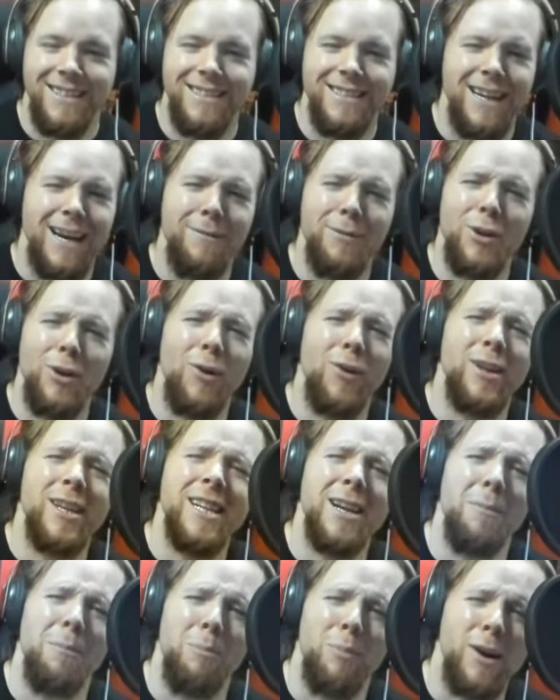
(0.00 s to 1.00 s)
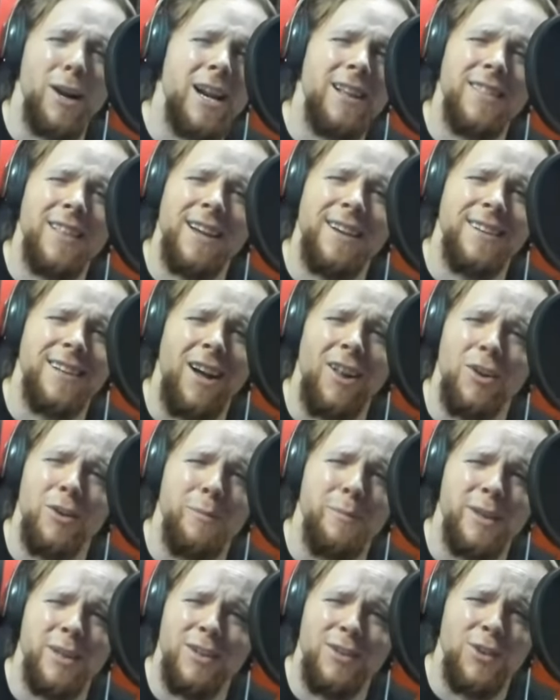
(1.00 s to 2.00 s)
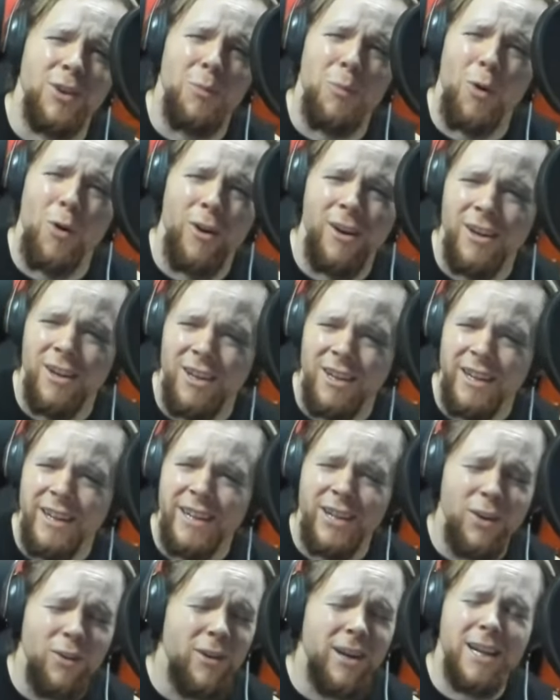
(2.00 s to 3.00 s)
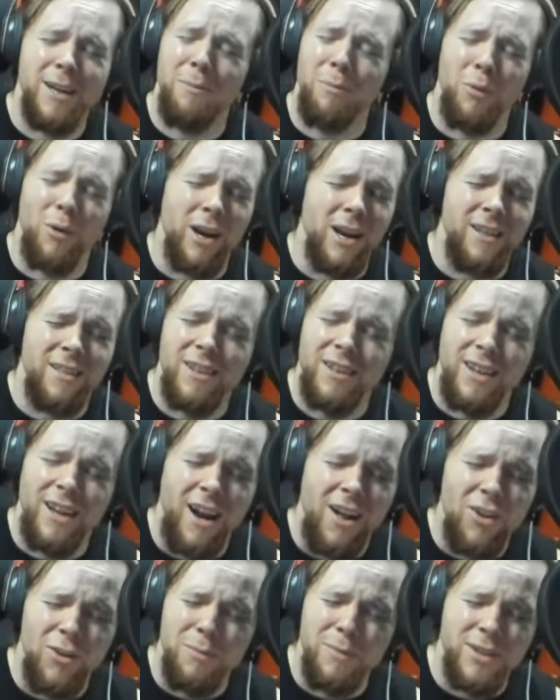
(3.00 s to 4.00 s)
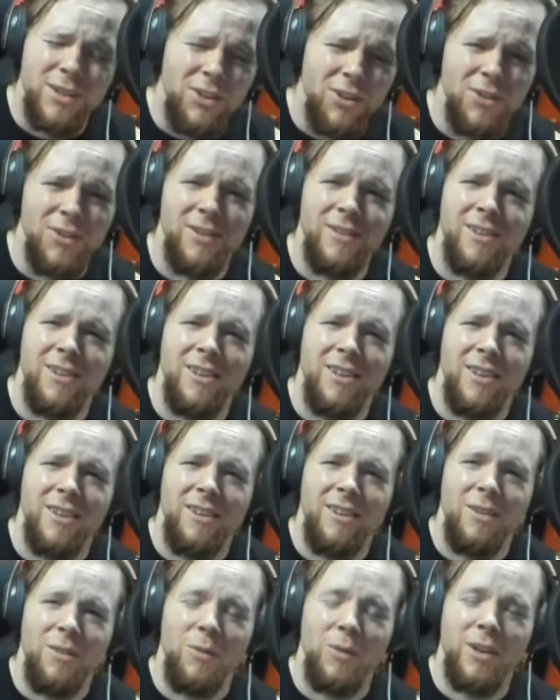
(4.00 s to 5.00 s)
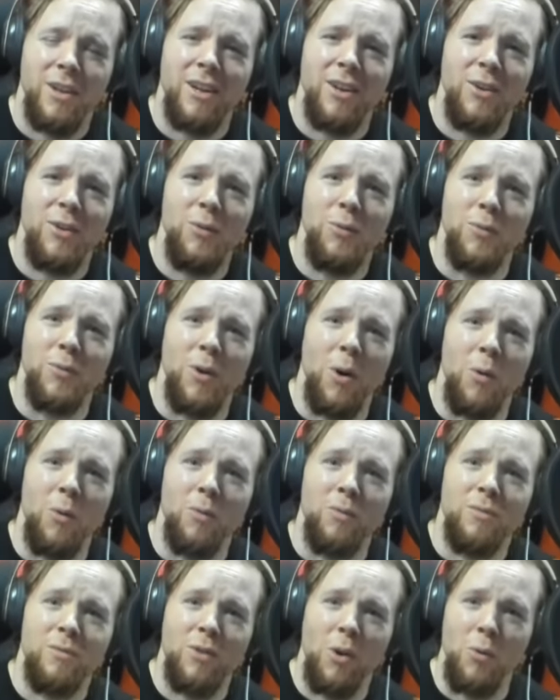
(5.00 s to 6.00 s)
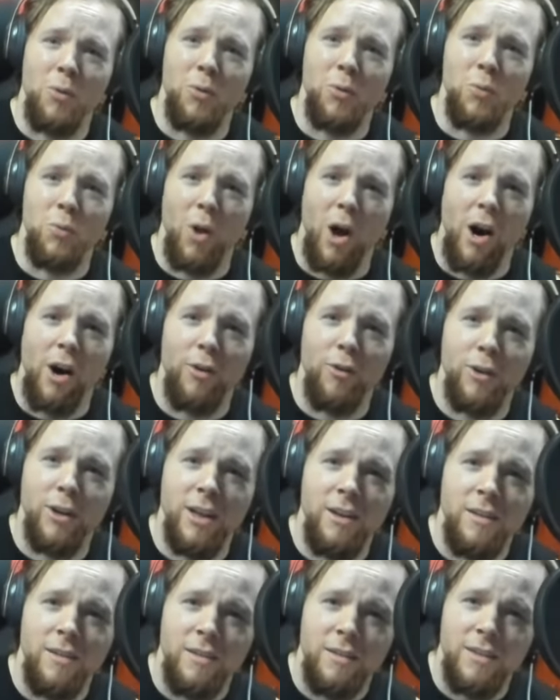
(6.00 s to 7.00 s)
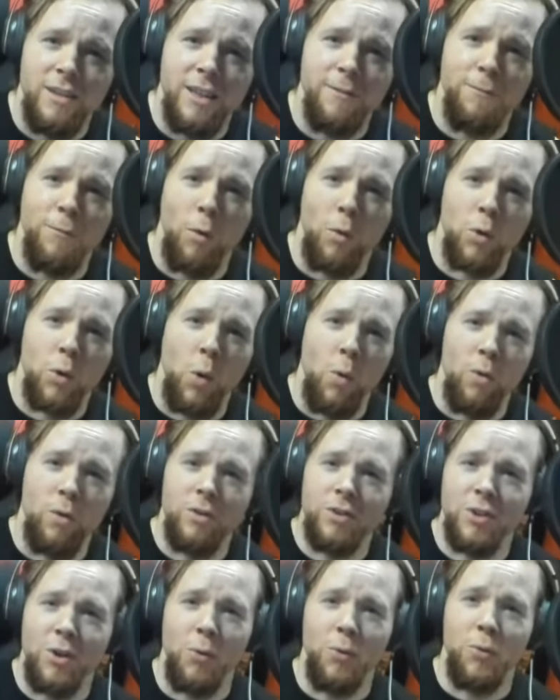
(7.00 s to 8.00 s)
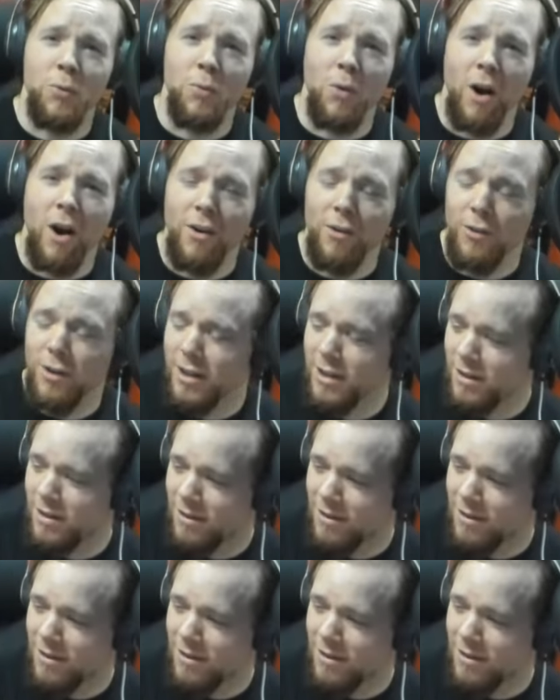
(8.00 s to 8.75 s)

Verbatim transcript: I mean, you don't need to break that dollar bill no more. You don't need to break the dollar bill. What are you gonna do? Go go do laundry? Need four quarters? Go do laundry?